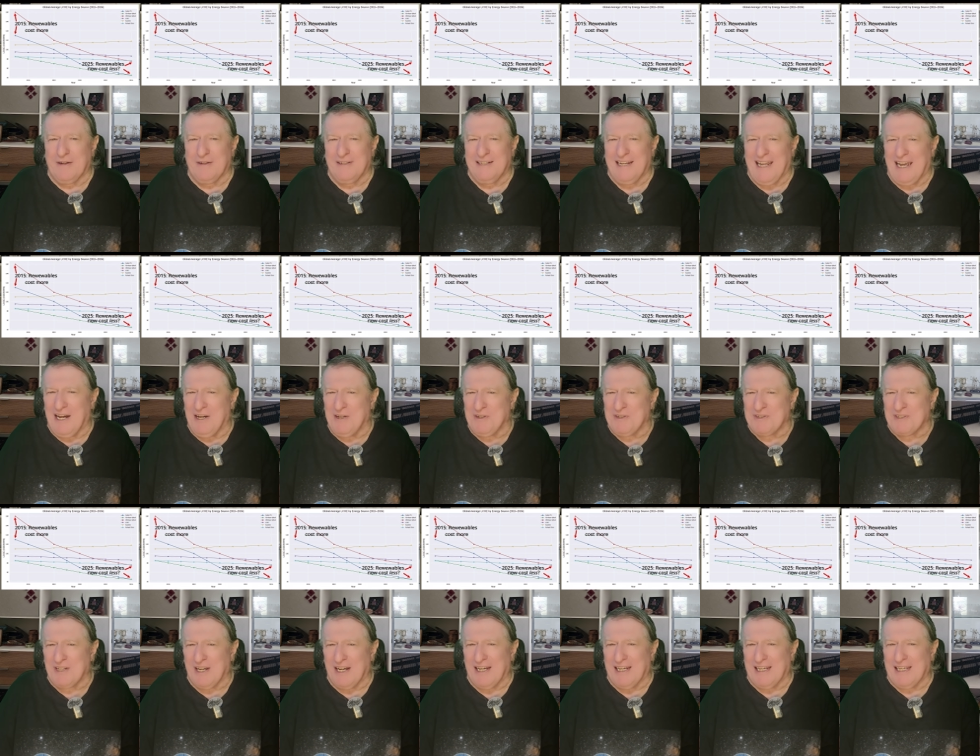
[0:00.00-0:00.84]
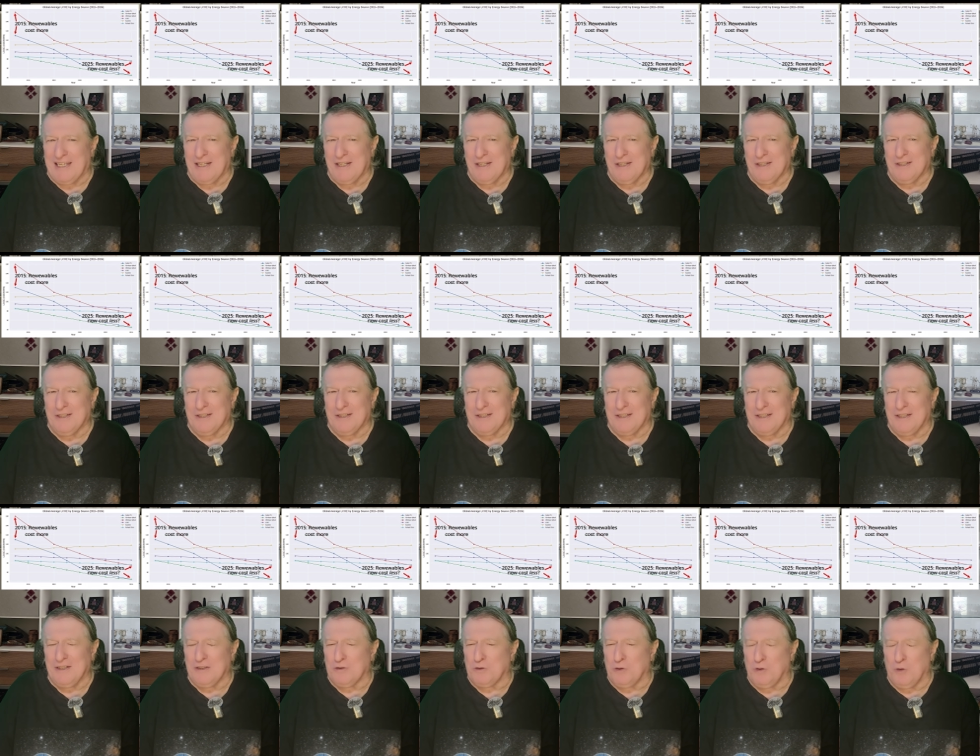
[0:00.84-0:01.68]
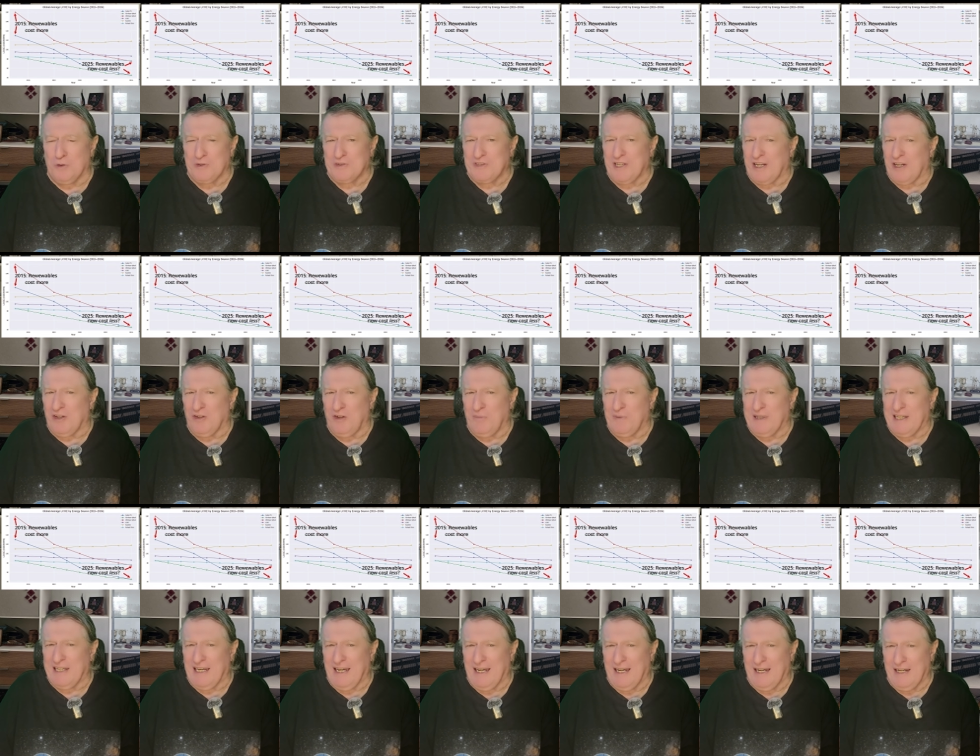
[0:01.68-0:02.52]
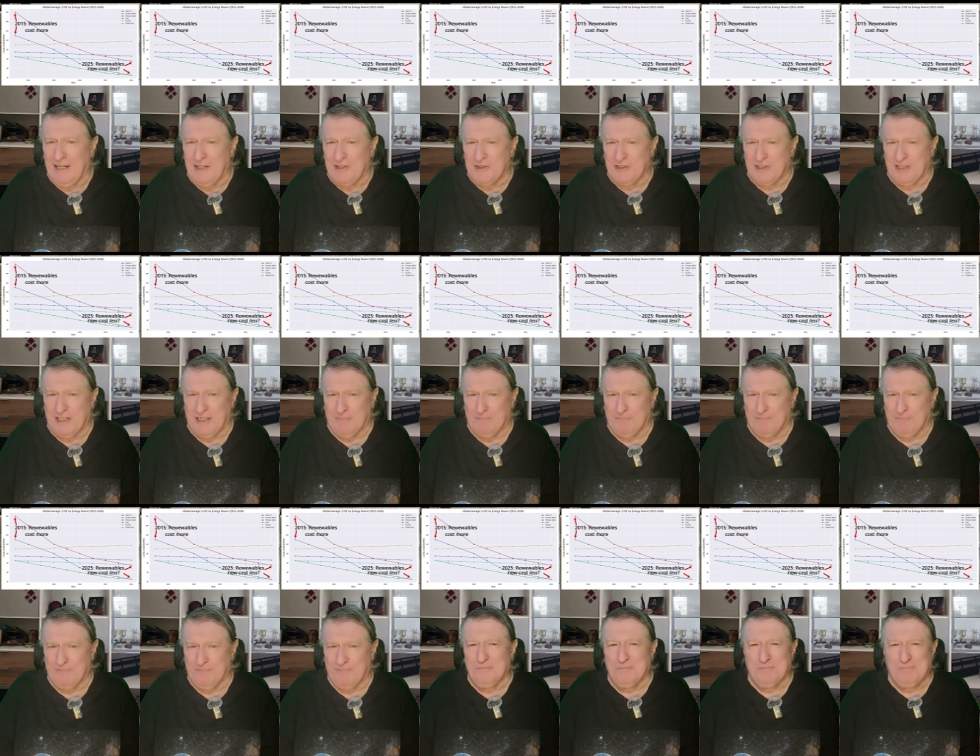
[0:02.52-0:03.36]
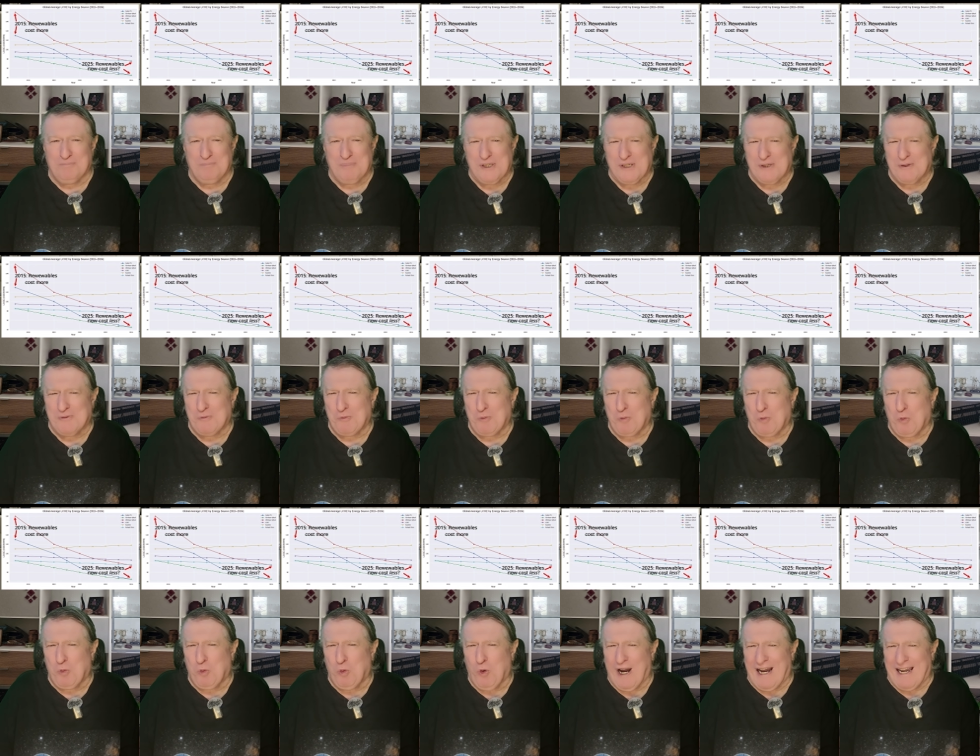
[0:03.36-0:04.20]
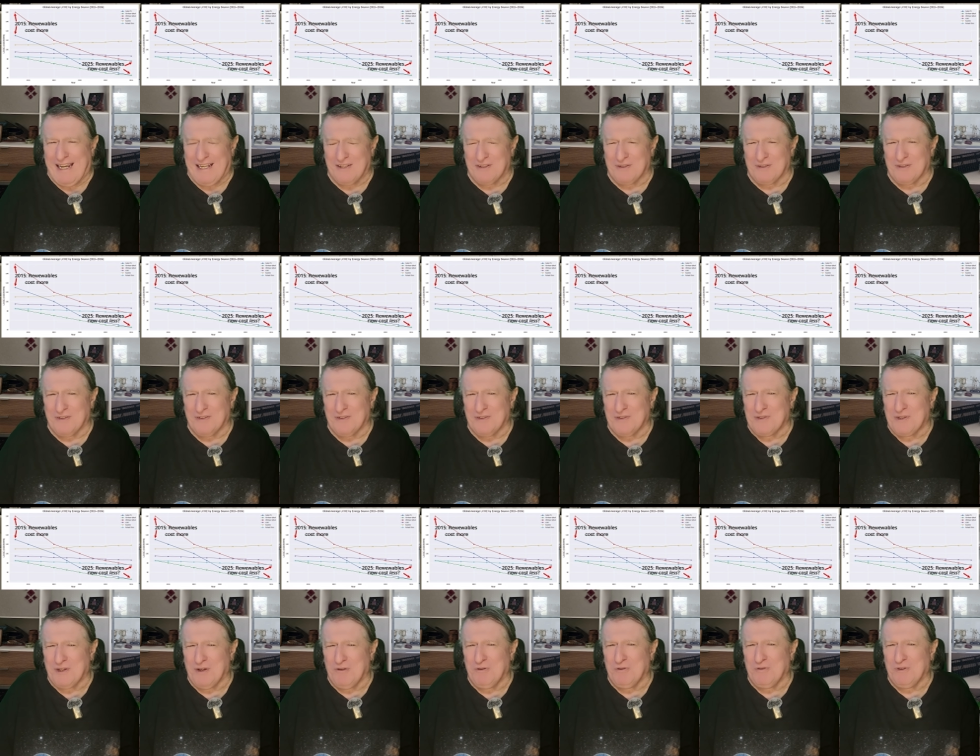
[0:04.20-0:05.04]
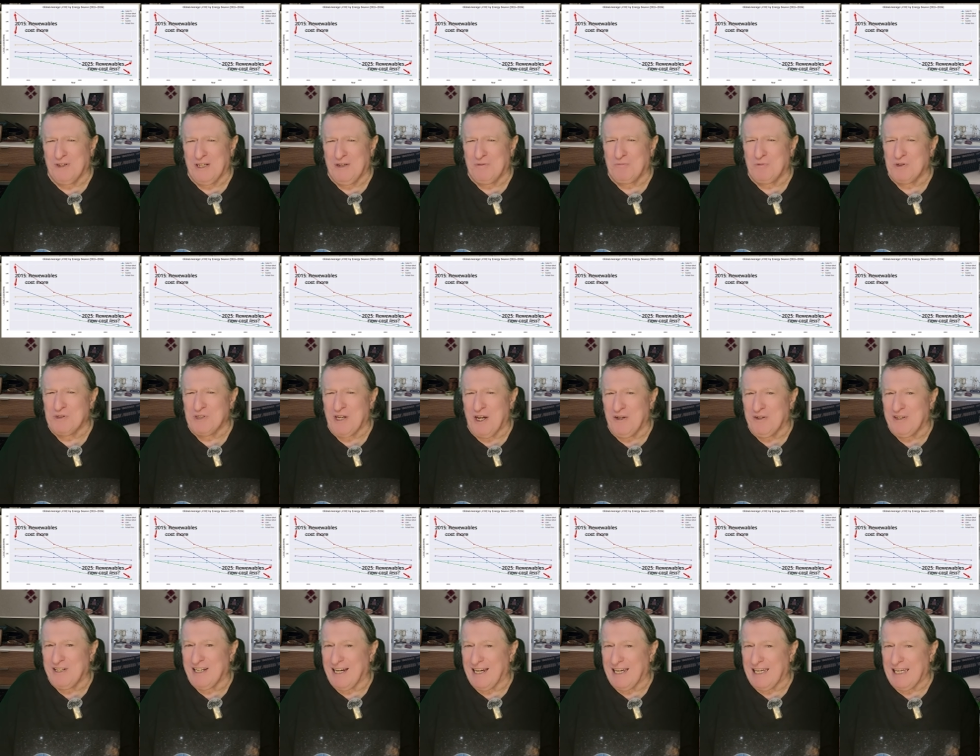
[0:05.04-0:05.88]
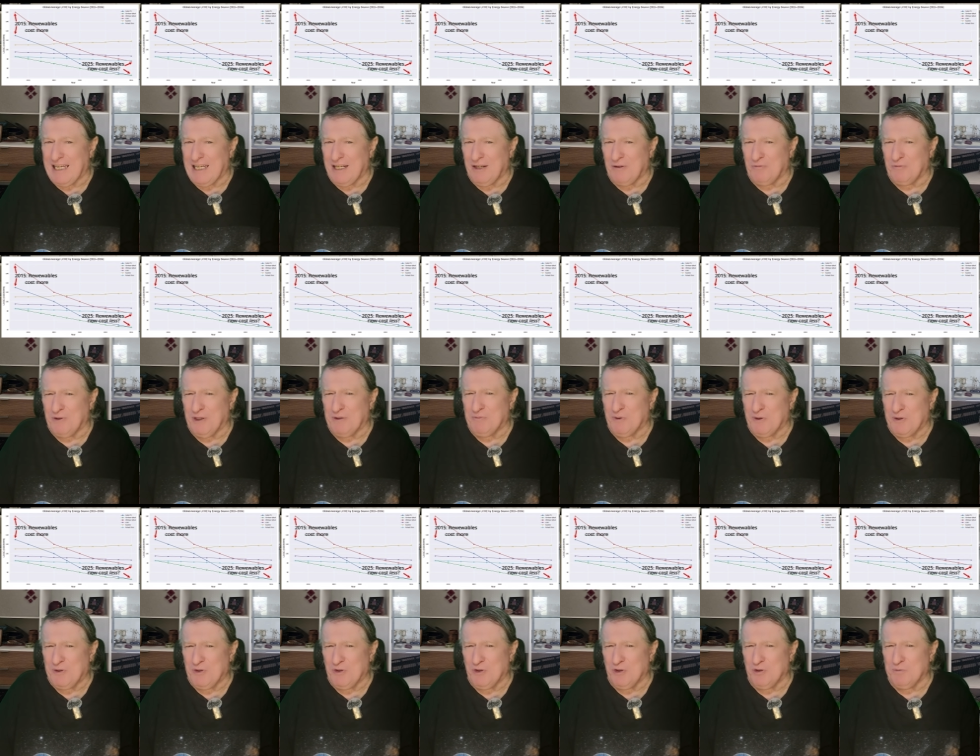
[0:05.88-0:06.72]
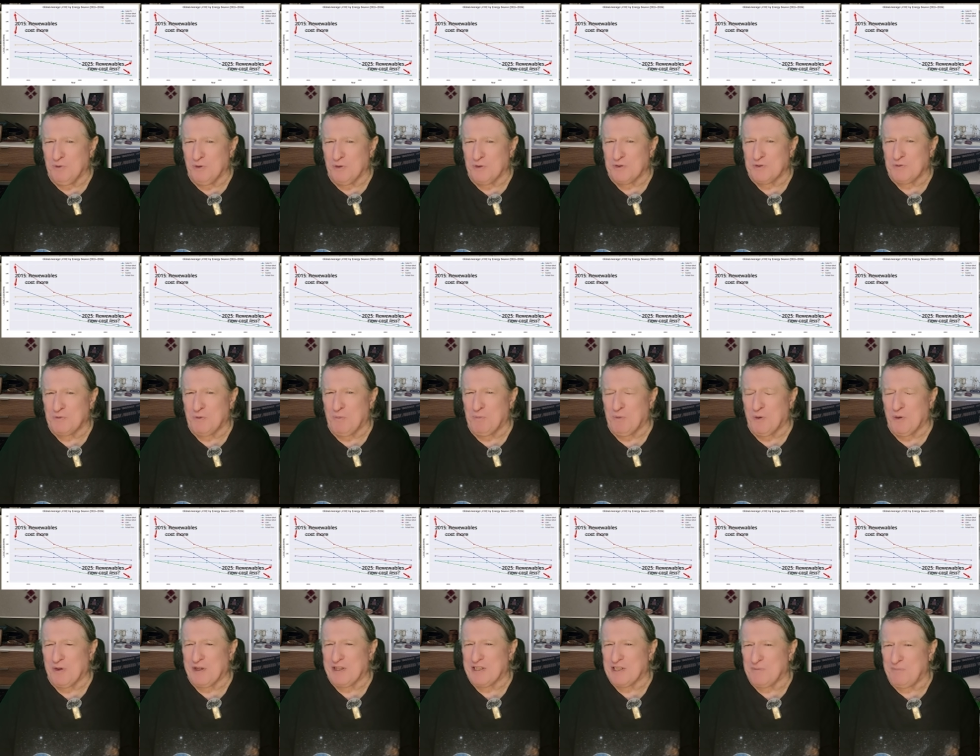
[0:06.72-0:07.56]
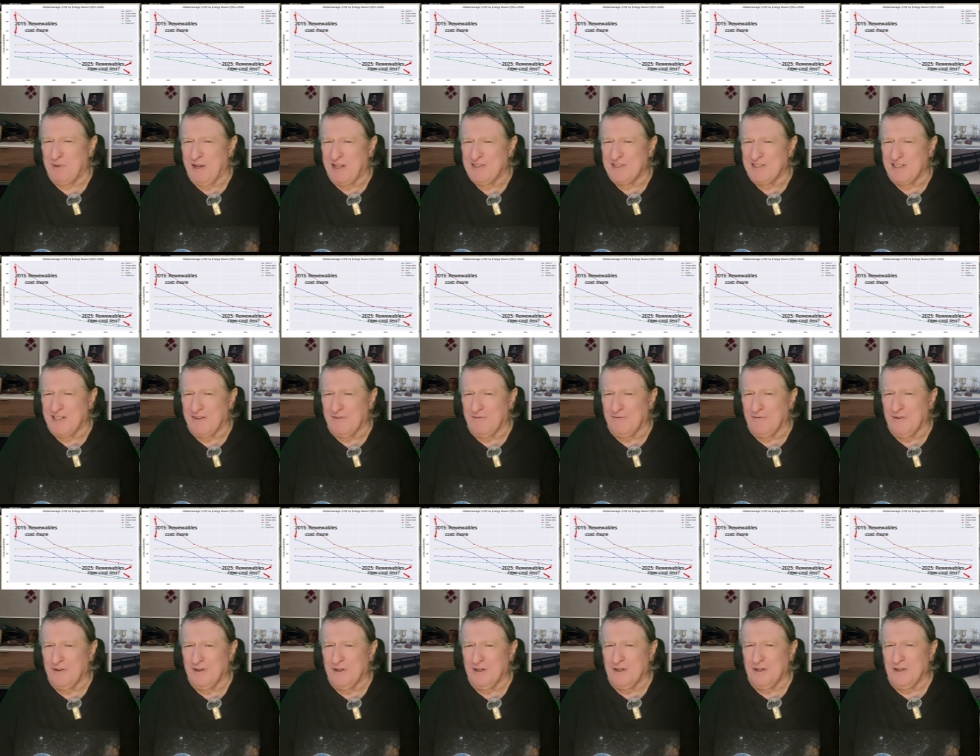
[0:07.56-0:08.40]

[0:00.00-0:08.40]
now saying it'll cause economic hardship. But wait, so it was okay when renewables were more expensive,